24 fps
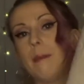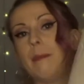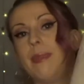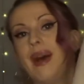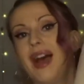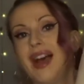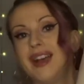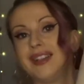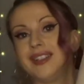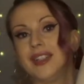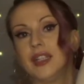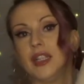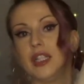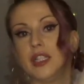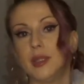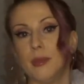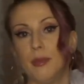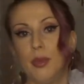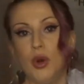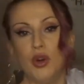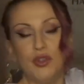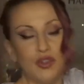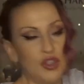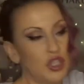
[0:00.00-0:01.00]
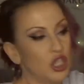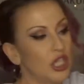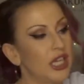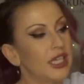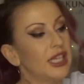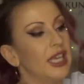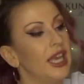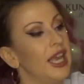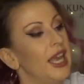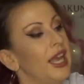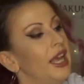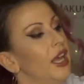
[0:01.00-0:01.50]
padded puffer
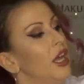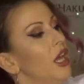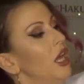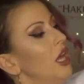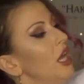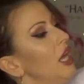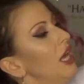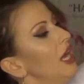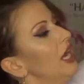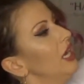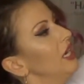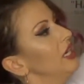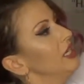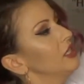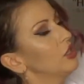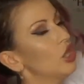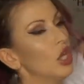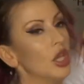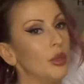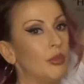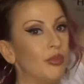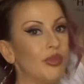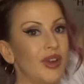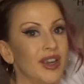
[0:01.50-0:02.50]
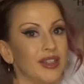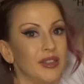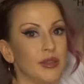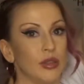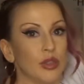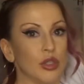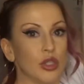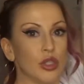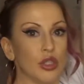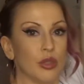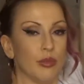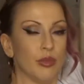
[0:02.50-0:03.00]
jacket and it's got the press
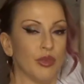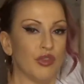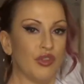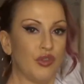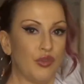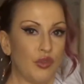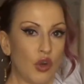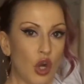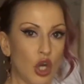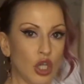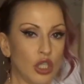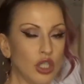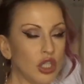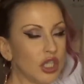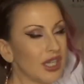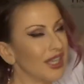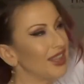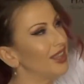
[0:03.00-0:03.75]
studs up the front. I